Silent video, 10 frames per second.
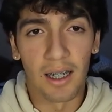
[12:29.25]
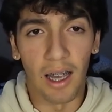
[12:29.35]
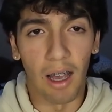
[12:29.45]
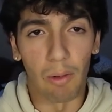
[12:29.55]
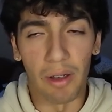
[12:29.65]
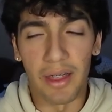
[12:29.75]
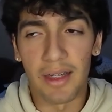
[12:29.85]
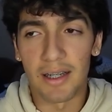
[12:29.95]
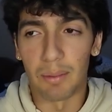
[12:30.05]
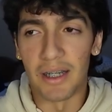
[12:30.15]
with
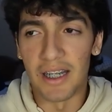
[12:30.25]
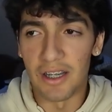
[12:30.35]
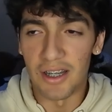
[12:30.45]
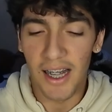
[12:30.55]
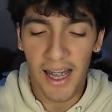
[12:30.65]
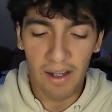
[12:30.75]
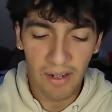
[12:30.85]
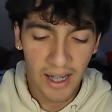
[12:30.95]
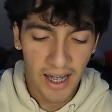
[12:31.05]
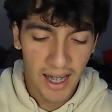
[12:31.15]
some of the issues that I have.
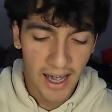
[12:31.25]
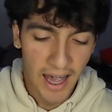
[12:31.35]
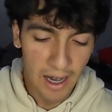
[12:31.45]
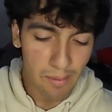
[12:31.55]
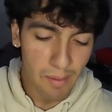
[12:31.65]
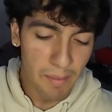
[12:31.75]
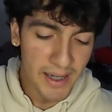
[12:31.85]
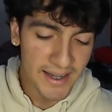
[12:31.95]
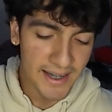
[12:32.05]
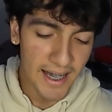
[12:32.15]
And it
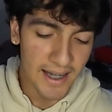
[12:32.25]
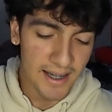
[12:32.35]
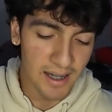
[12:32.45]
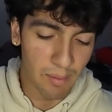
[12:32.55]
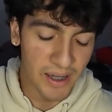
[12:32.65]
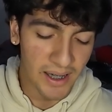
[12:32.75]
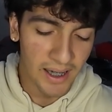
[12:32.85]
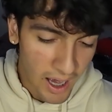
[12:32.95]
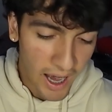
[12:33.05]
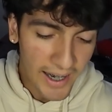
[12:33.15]
makes sense. I mean,
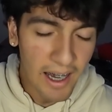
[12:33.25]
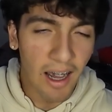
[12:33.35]
I